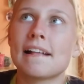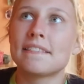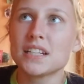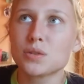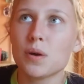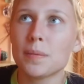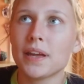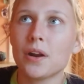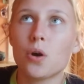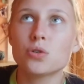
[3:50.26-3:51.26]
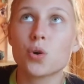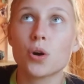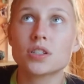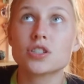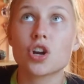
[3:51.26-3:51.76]
and this woman owned
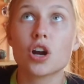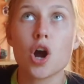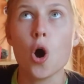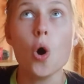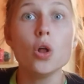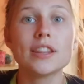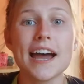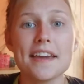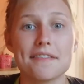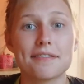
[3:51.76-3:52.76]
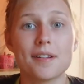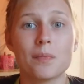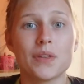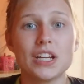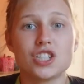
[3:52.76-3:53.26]
horses her whole life
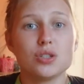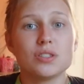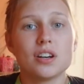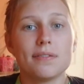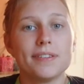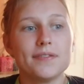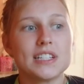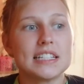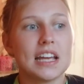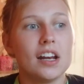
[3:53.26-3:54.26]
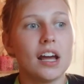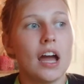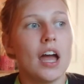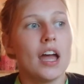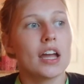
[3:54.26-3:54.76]
and she was in her fifties,
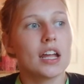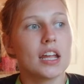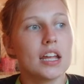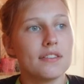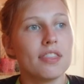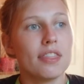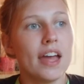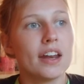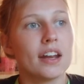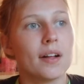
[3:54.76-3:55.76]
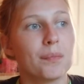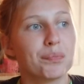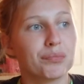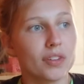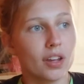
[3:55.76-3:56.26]
and even then,
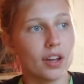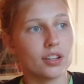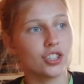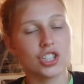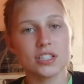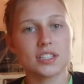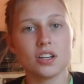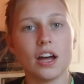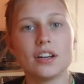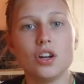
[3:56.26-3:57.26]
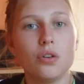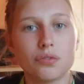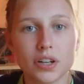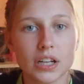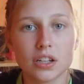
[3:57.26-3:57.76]
she still had
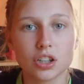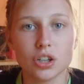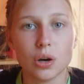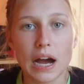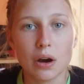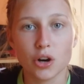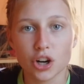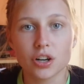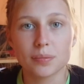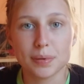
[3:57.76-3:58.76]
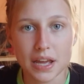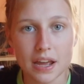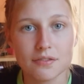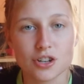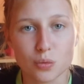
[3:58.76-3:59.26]
no freaking clue how herd
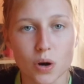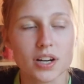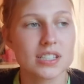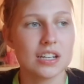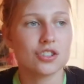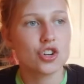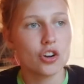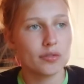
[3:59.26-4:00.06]
behavior works, and it